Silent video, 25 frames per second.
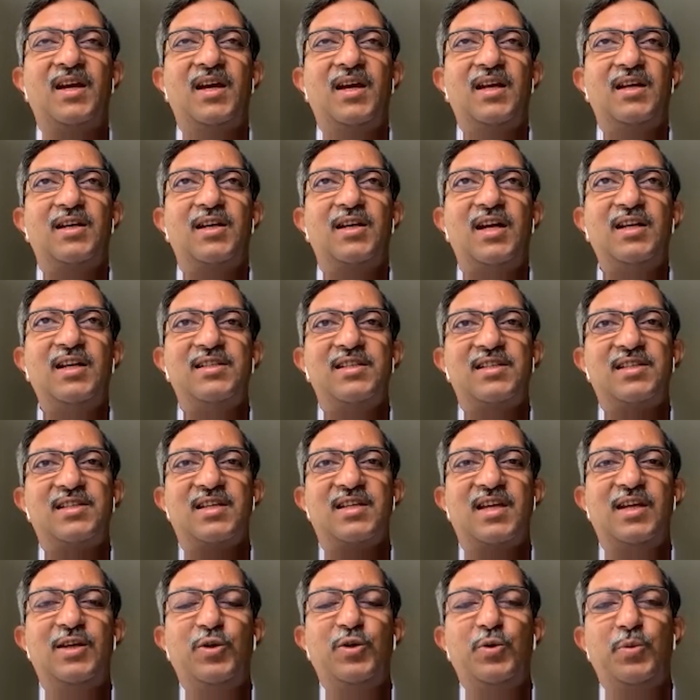not just
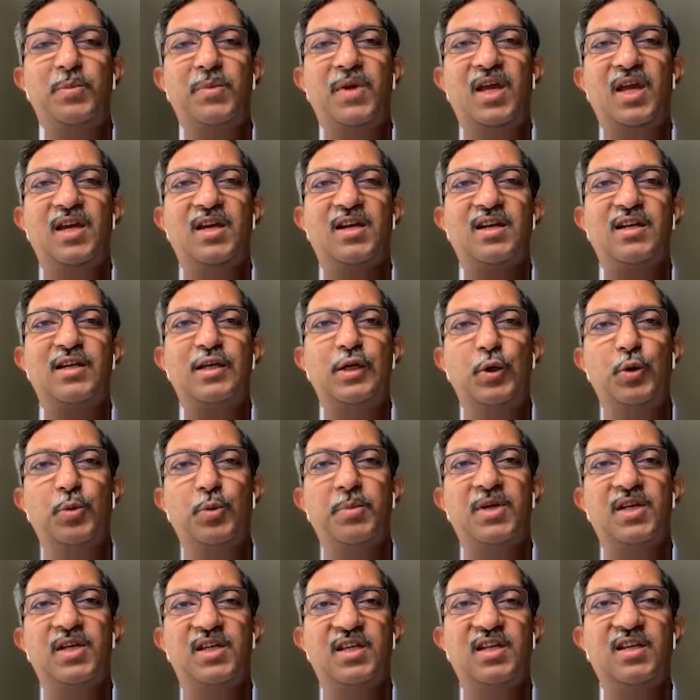can you make a new
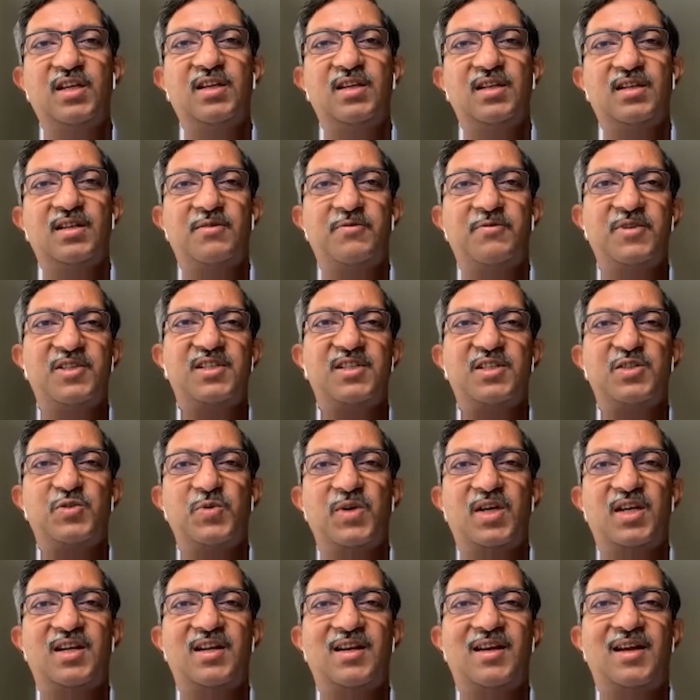material, which is
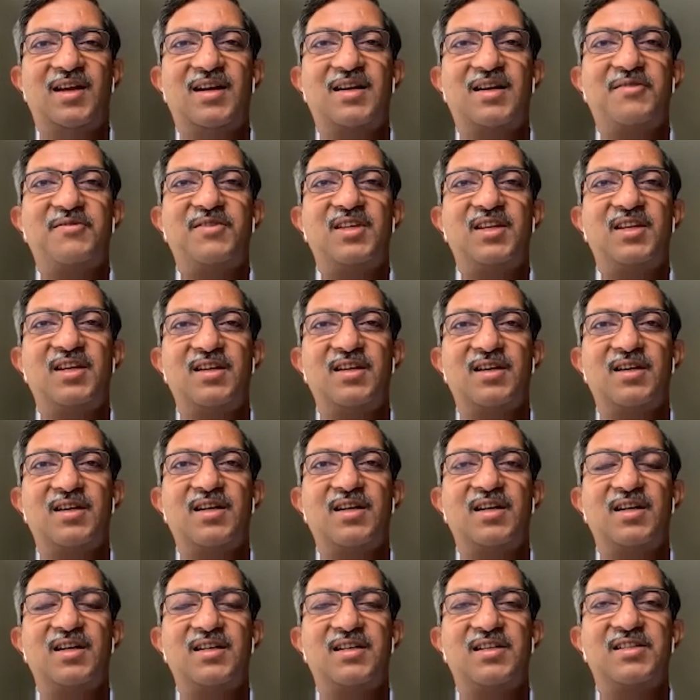where a lot of the
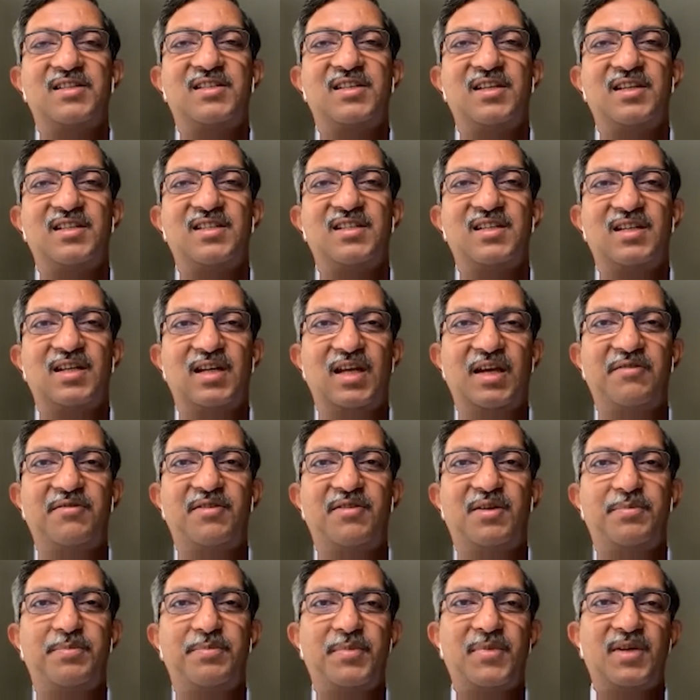research and
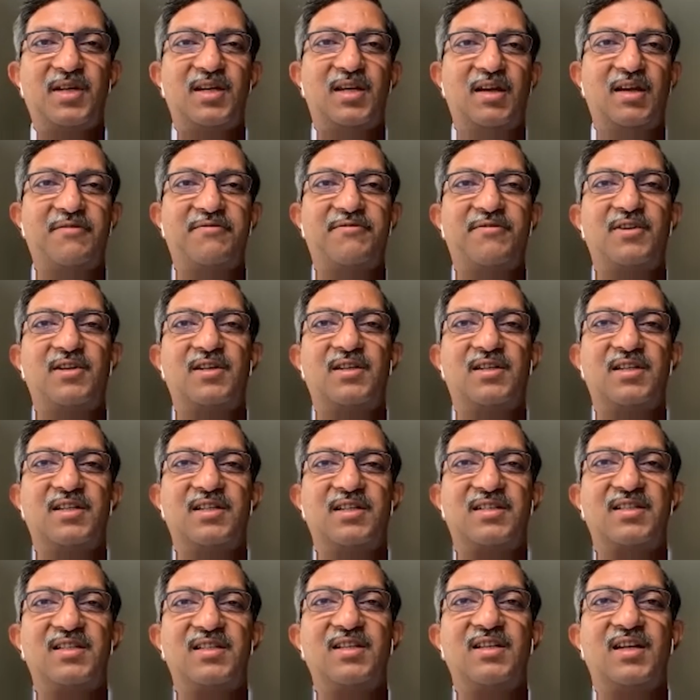development effort
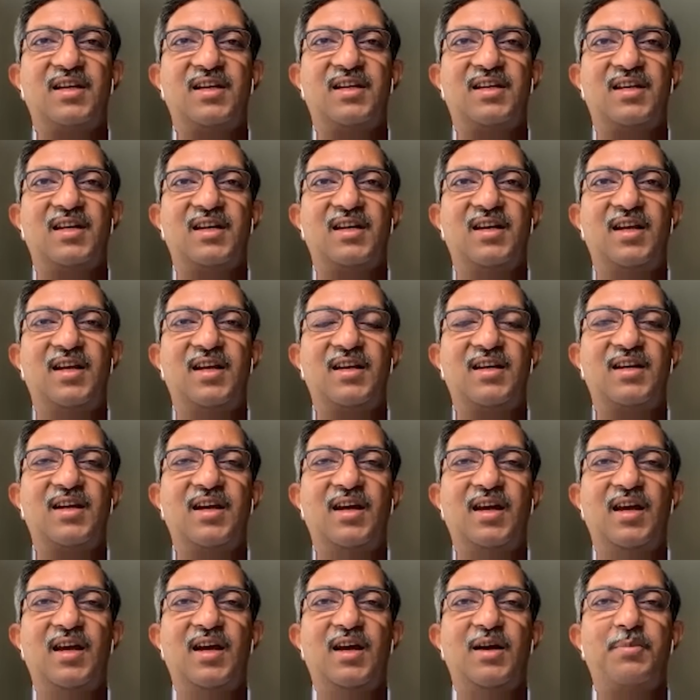is directed at,
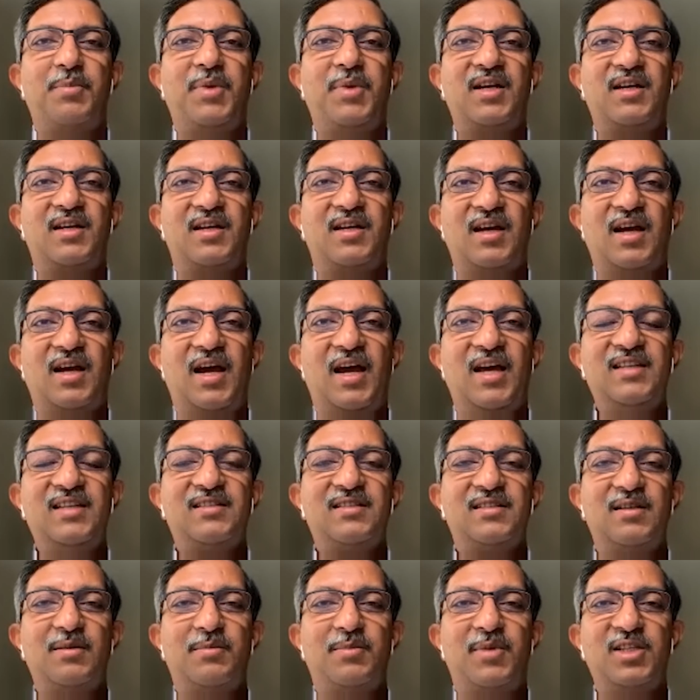but
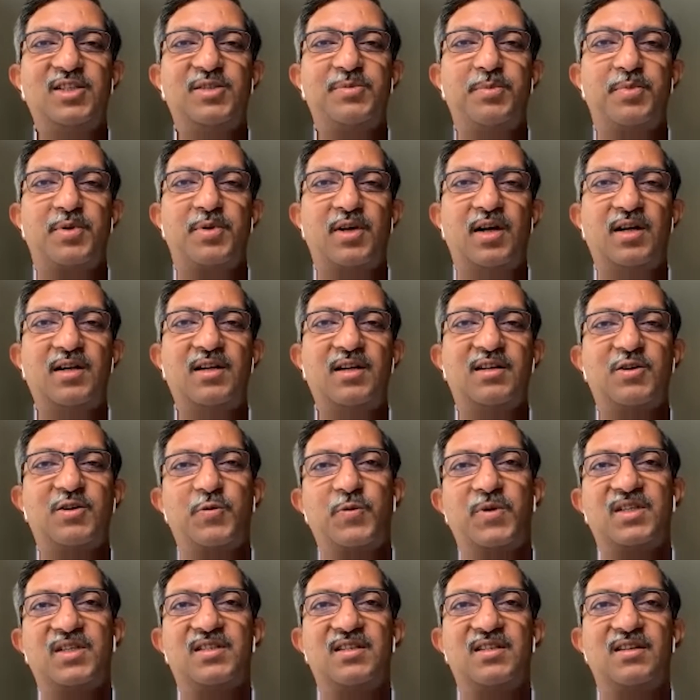ask the much broader
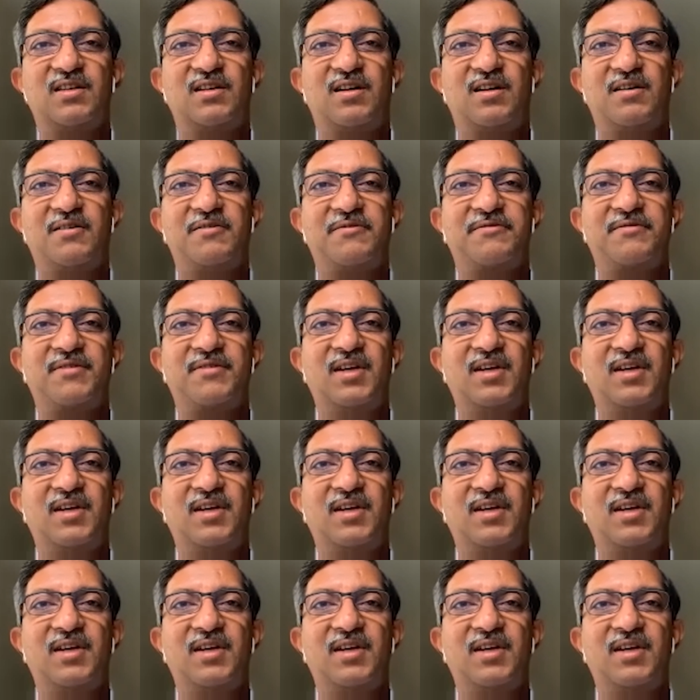question of,